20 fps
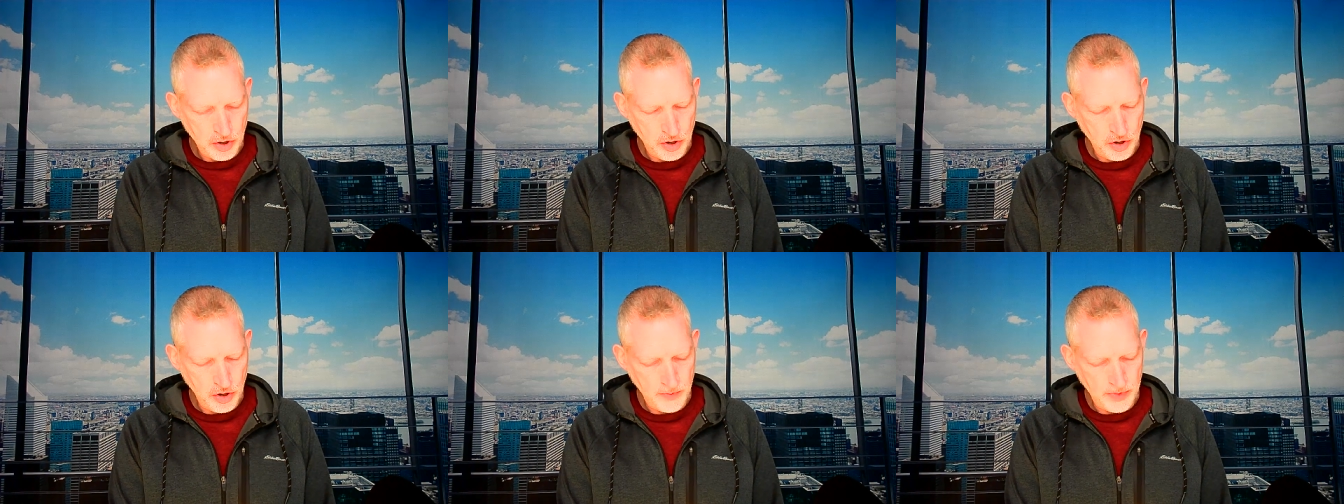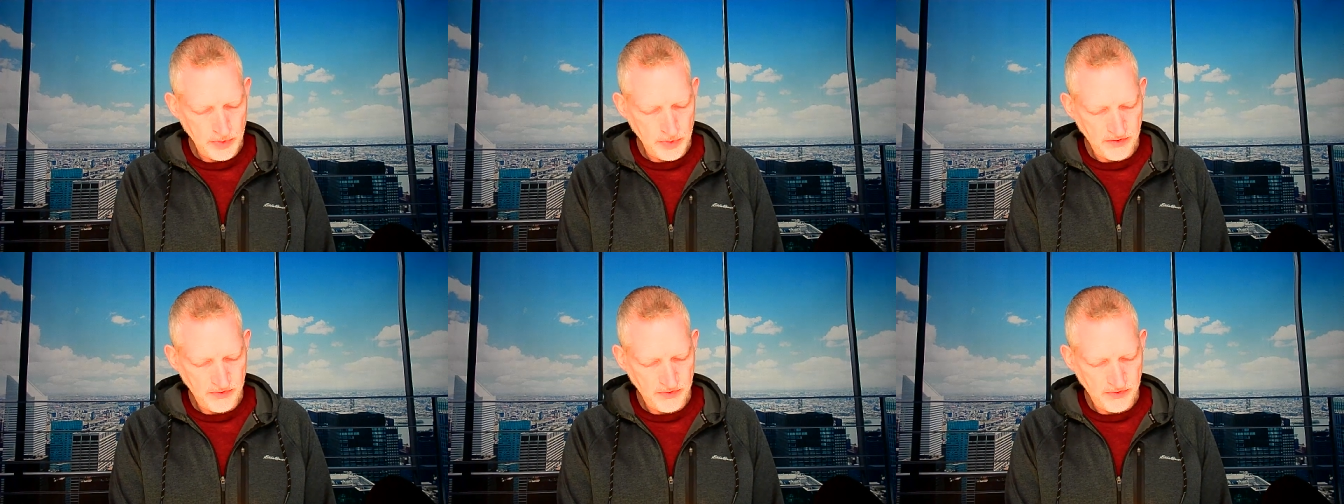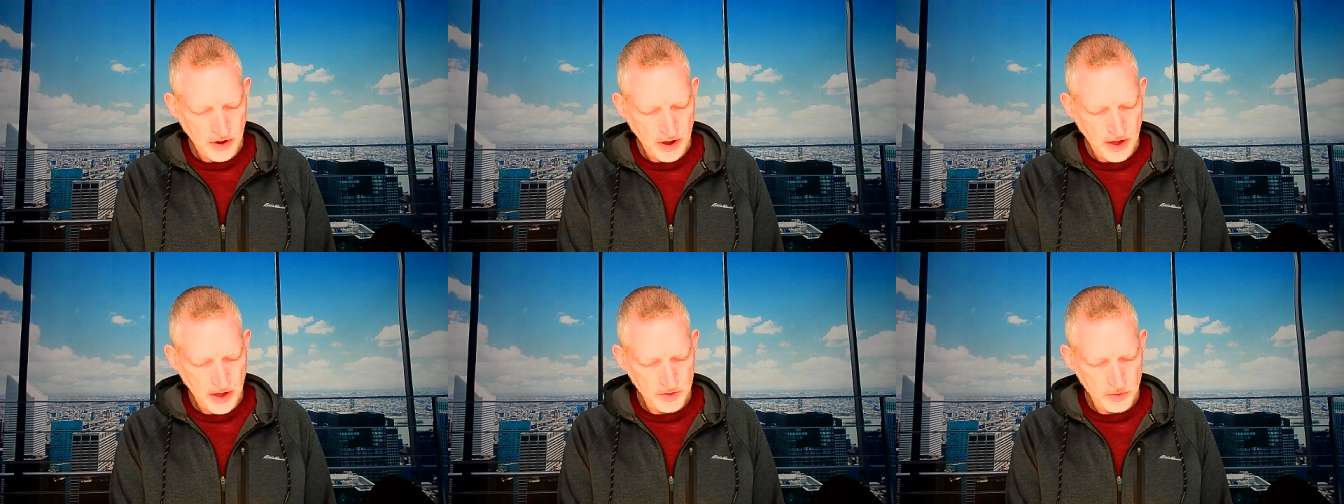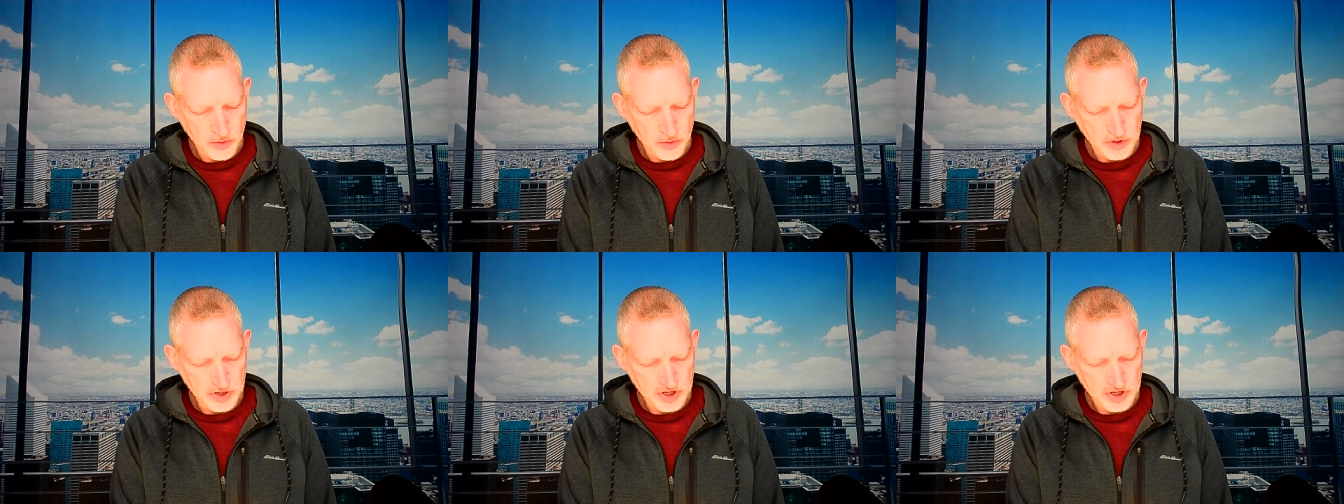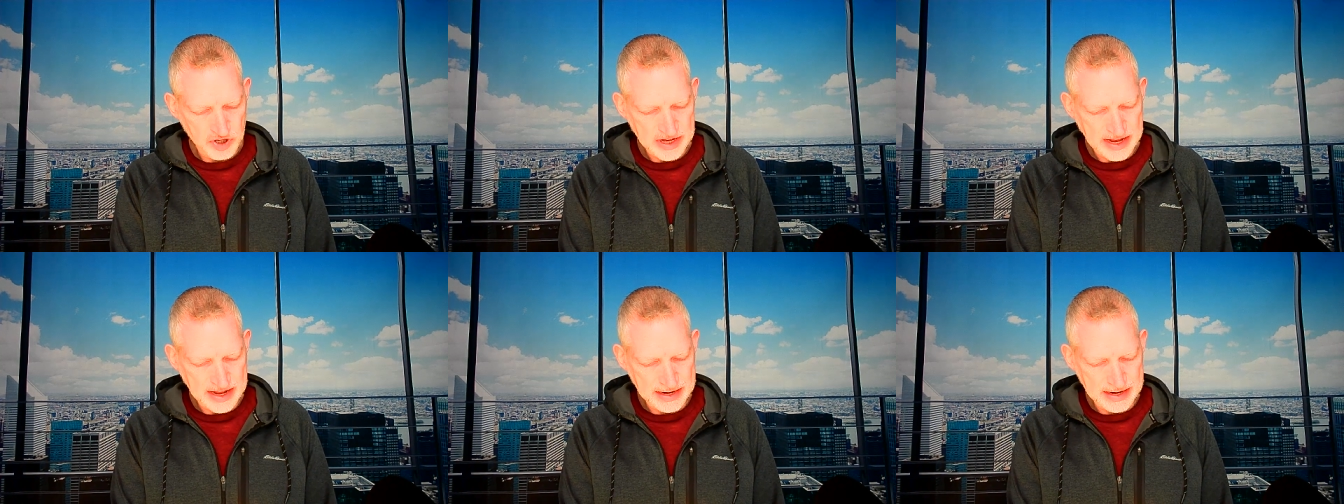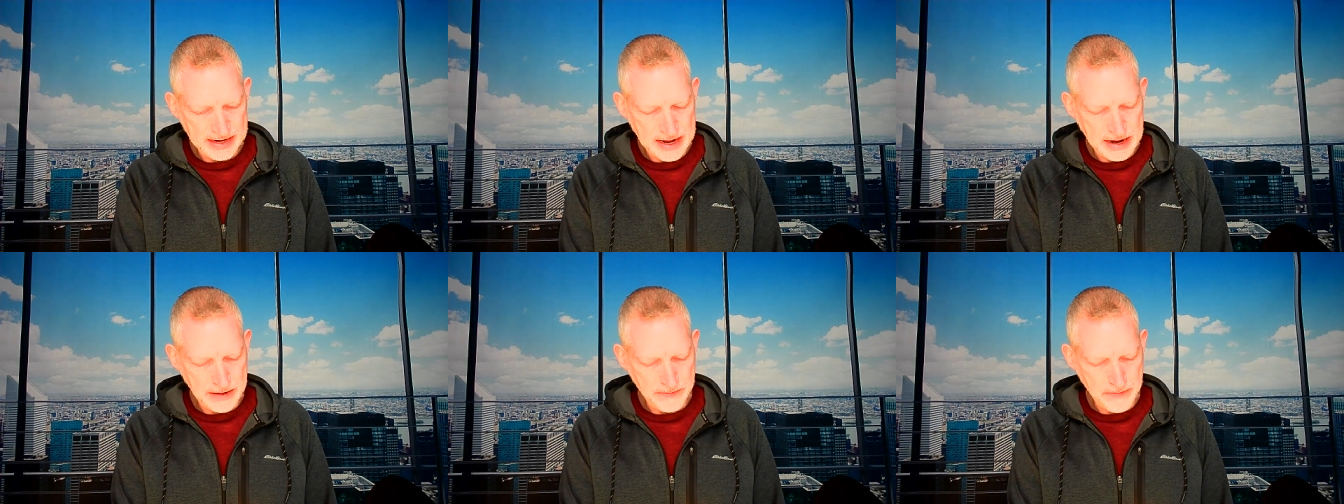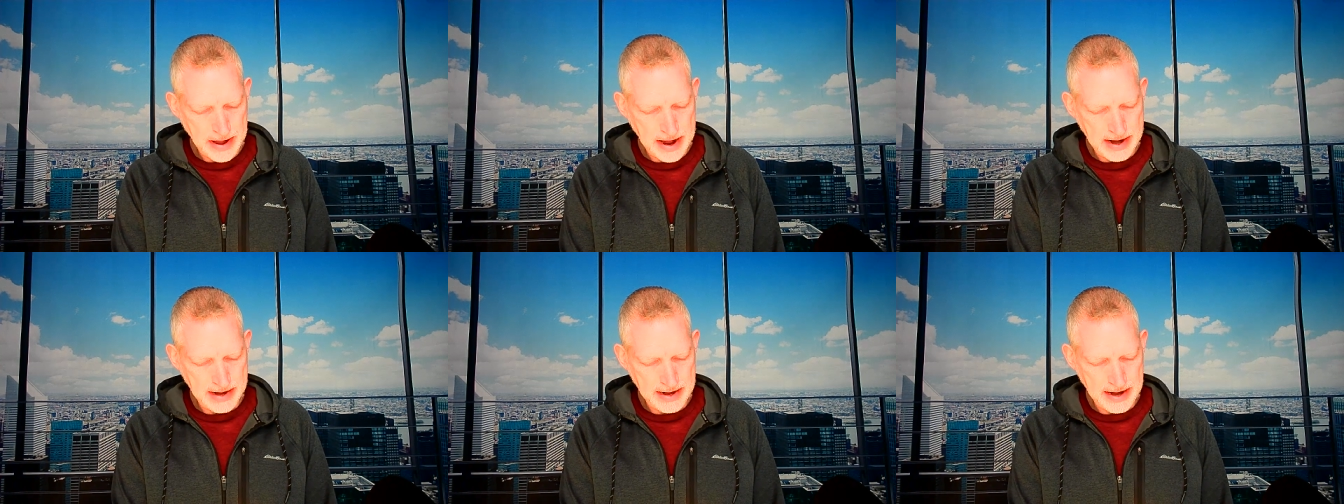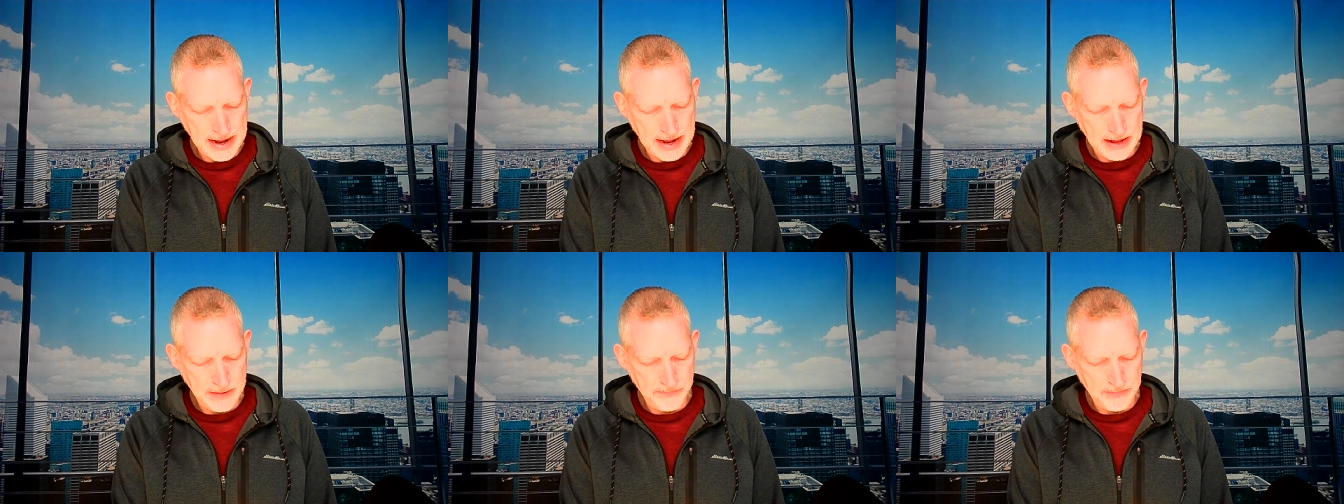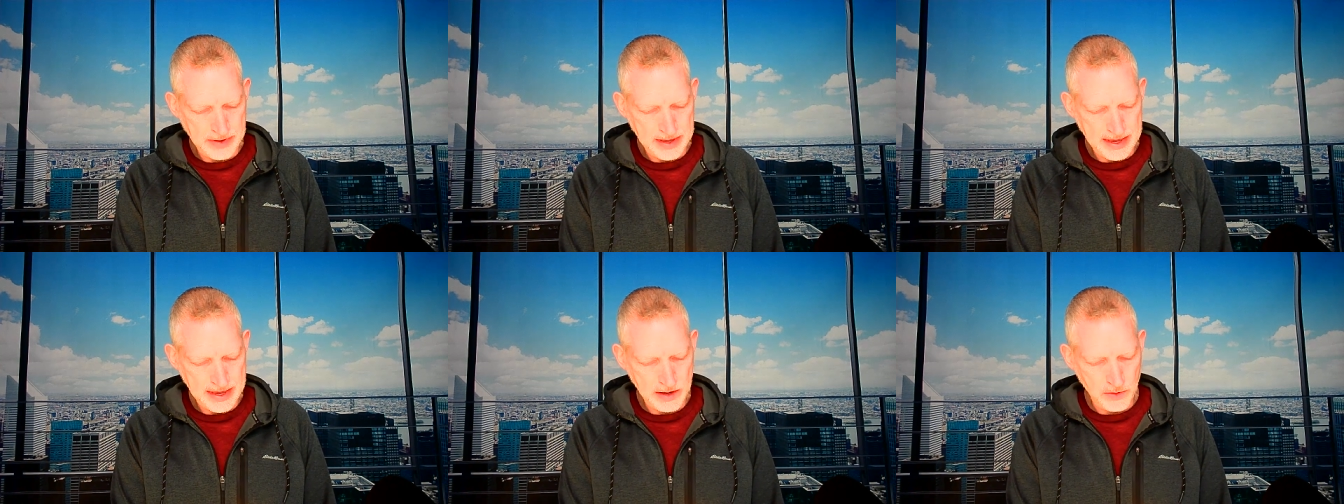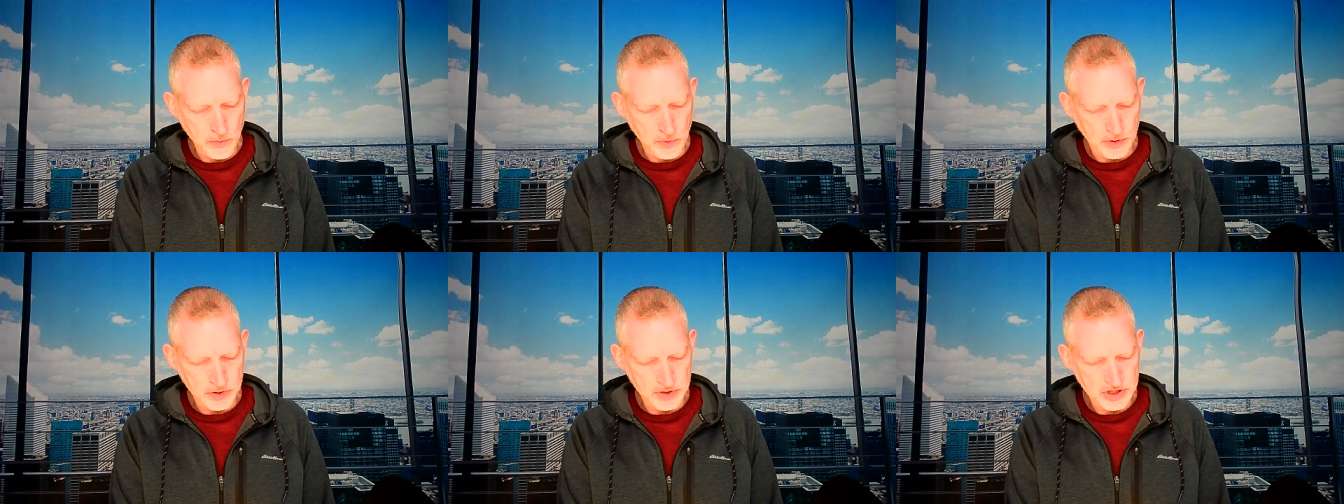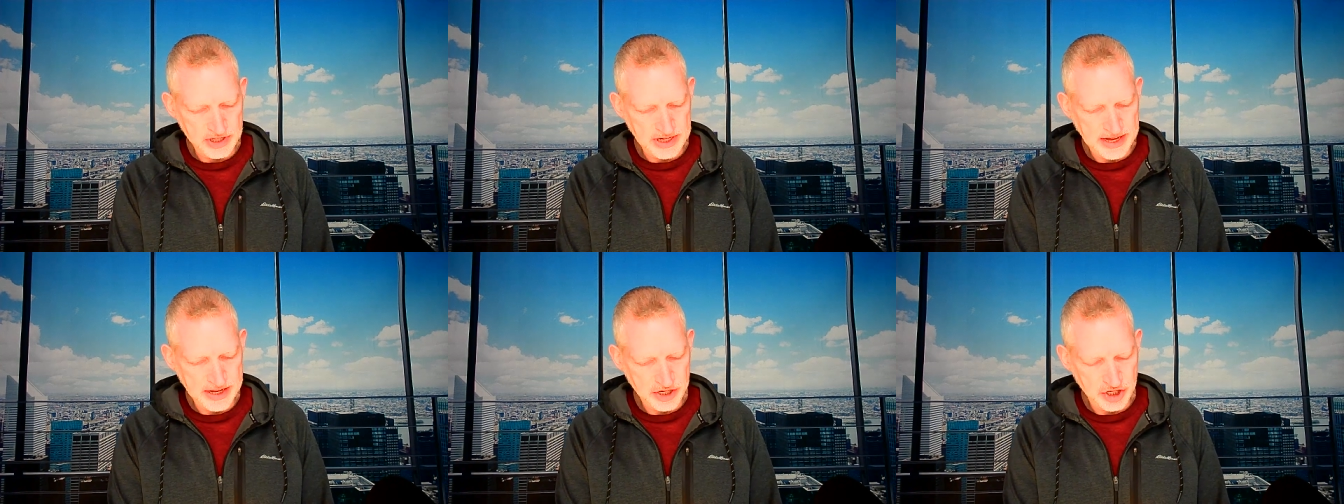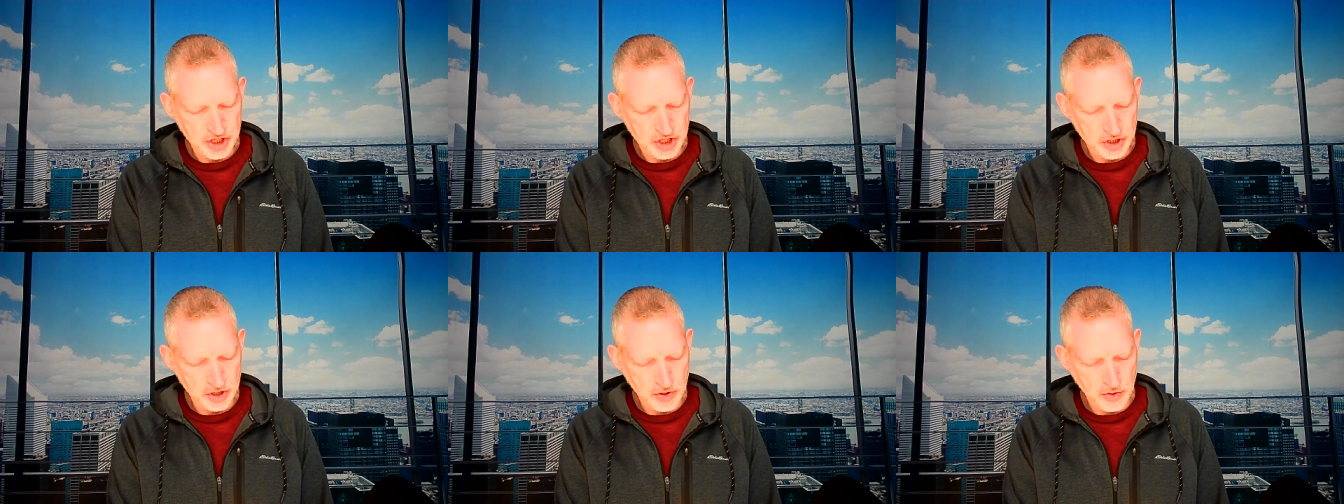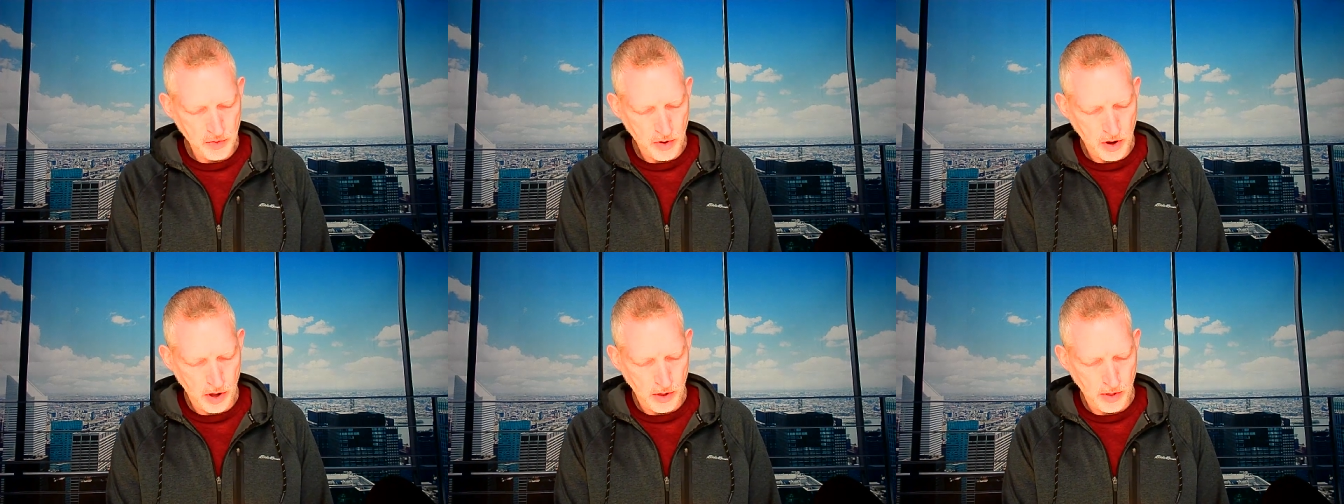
whom the Father will send in my name, he will teach you all